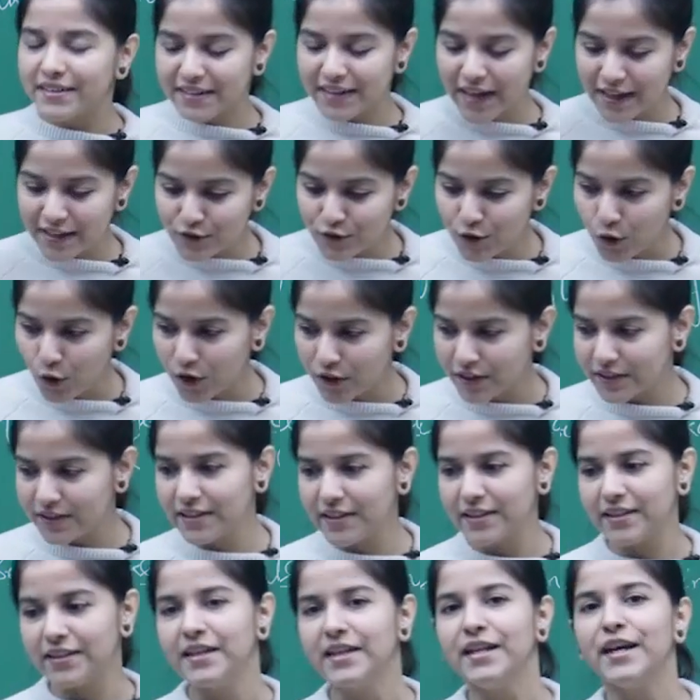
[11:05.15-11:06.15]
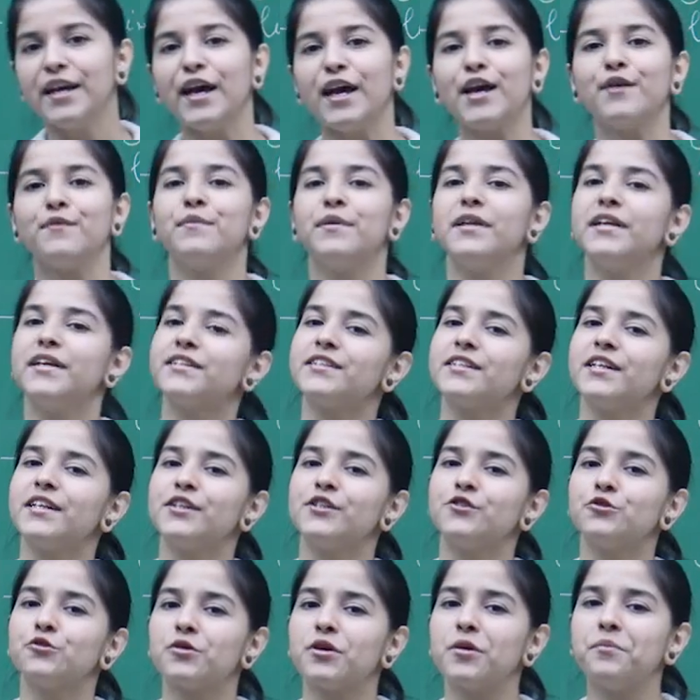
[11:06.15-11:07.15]
It has got the ability
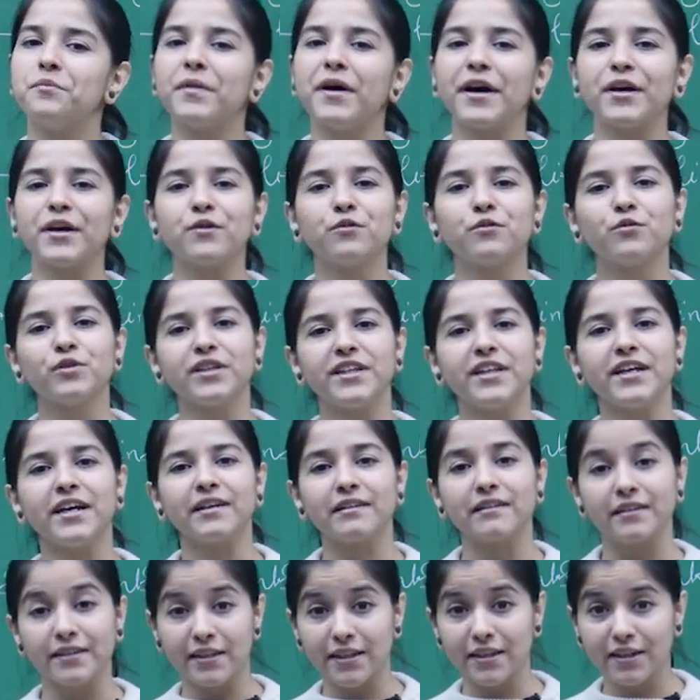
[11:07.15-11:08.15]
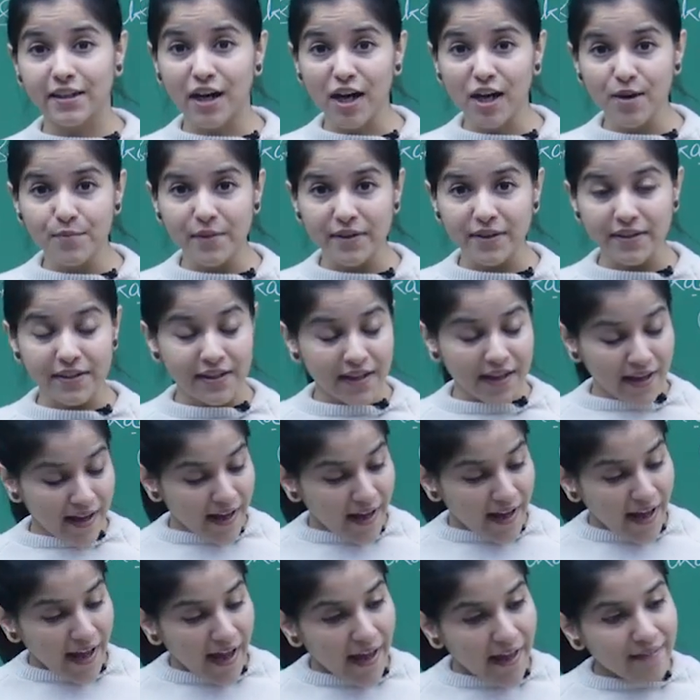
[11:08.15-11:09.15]
to combine with the another carbon
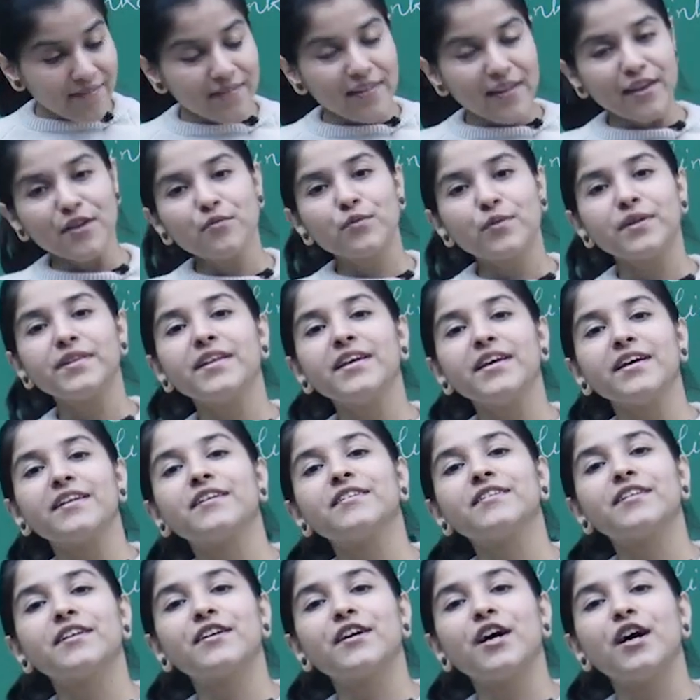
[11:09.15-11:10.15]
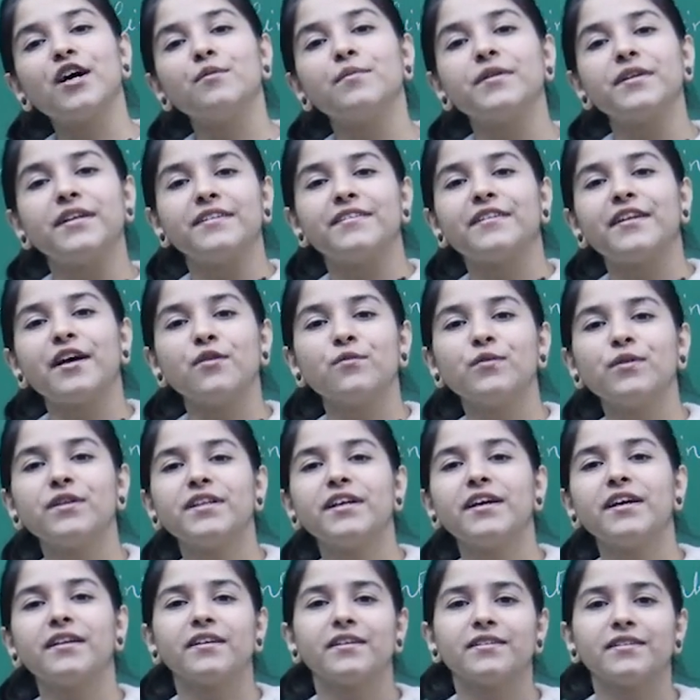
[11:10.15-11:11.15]
and then with the another carbon and then with
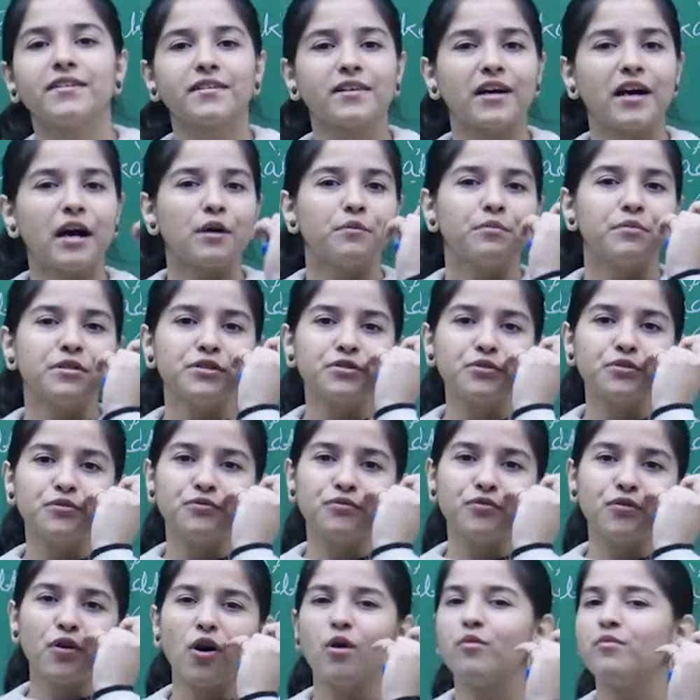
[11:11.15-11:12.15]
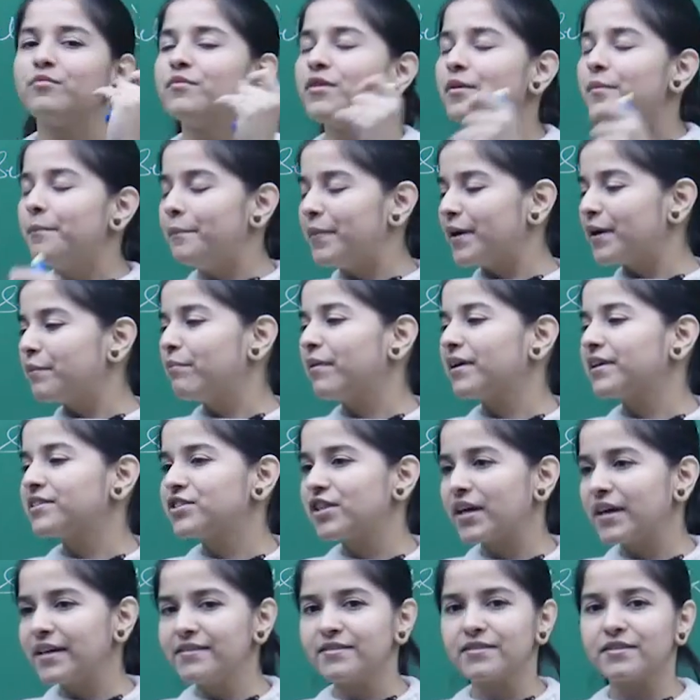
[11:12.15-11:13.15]
the another carbon to form big big
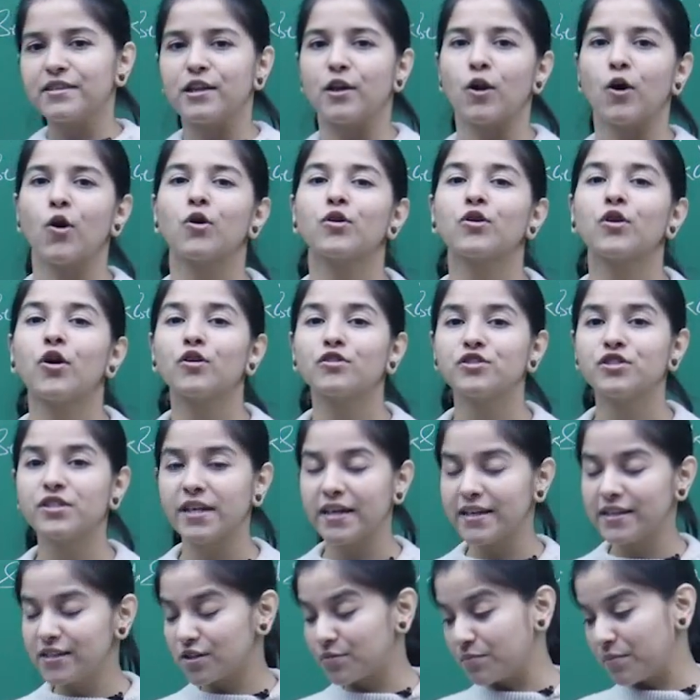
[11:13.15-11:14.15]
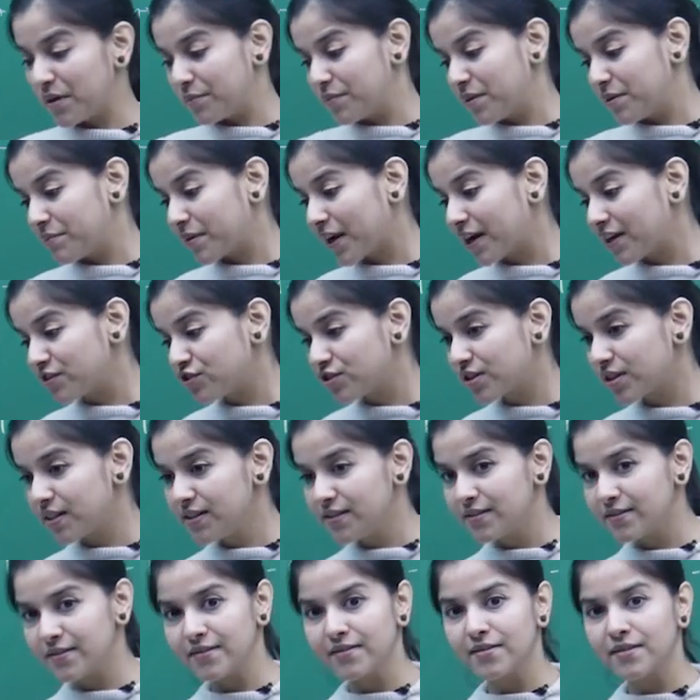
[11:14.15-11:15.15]
chains, long long chains, maybe
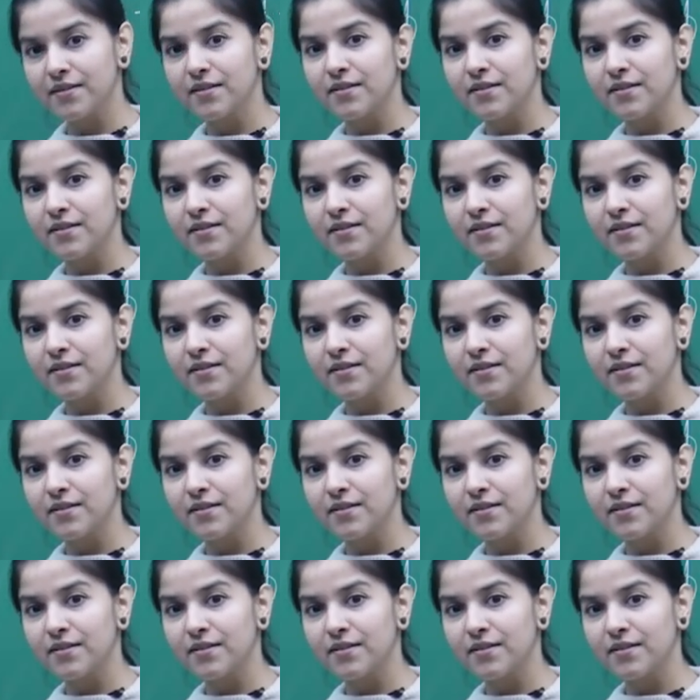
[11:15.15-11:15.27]
branches,